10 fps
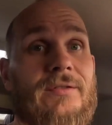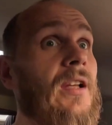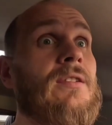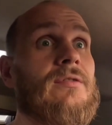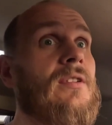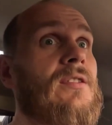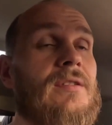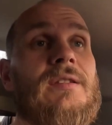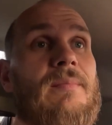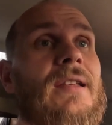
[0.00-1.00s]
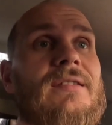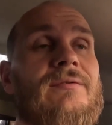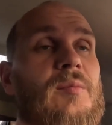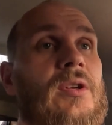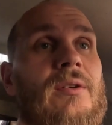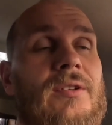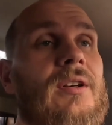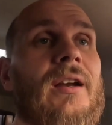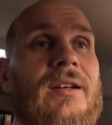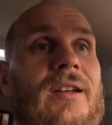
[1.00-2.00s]
That's massive. You know,
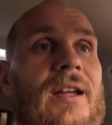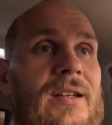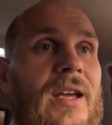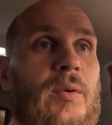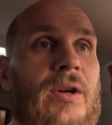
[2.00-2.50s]
I can get there